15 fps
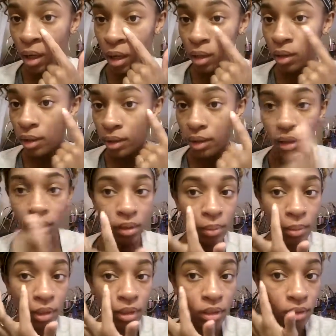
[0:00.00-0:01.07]
I know I got a little
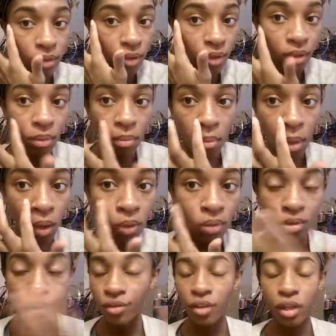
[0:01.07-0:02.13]
bit of
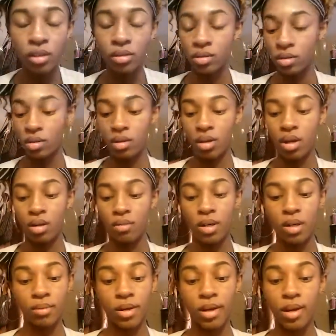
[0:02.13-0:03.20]
moles or freckles
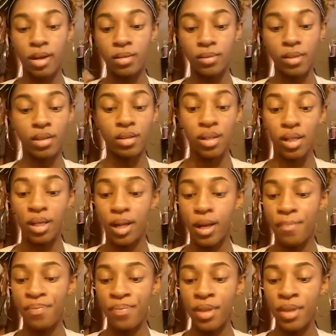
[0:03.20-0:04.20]
under my eyes, but other than that,